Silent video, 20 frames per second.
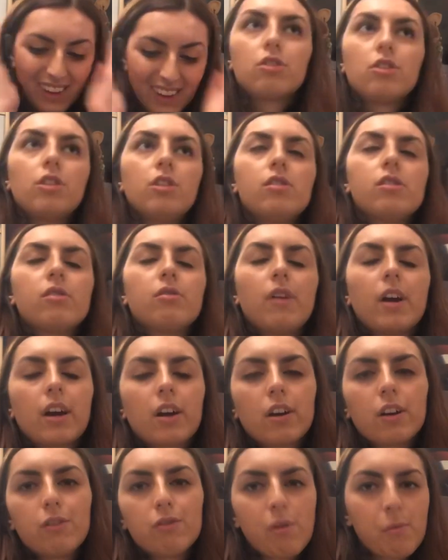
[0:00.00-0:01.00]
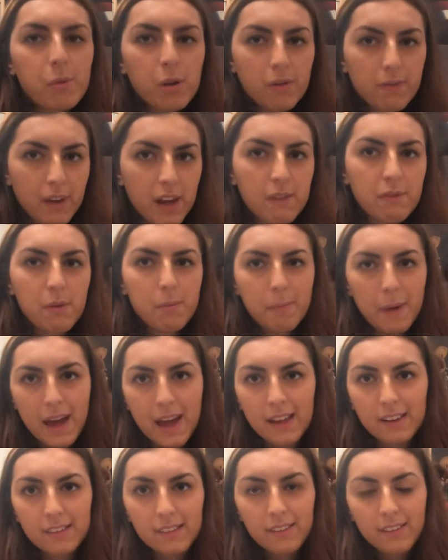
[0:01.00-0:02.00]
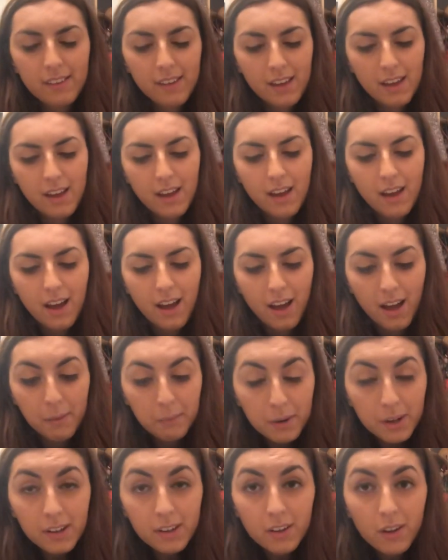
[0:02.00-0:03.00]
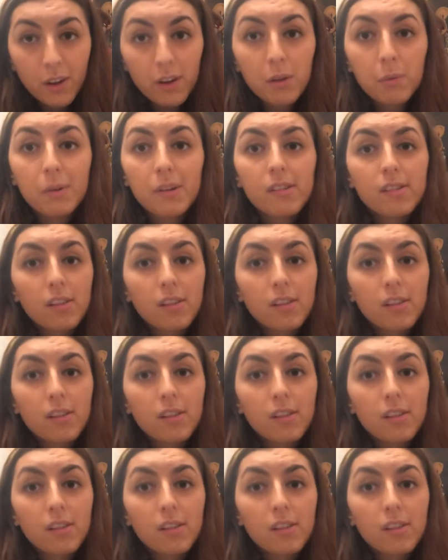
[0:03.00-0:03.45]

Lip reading: Choose a record from your favourite band. I'm gonna go with